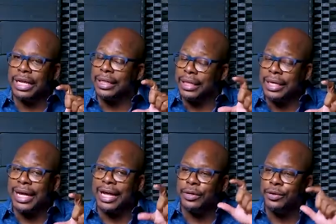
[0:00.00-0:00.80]
not think,
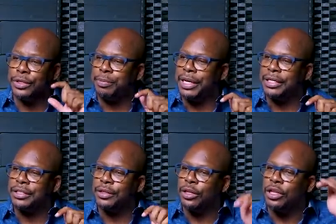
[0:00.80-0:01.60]
I know you're speaking
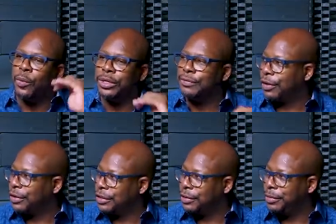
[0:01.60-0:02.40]
to the lowest
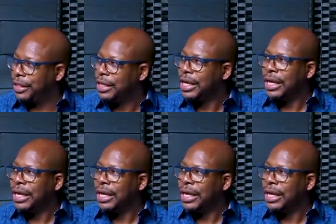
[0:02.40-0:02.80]
version of me.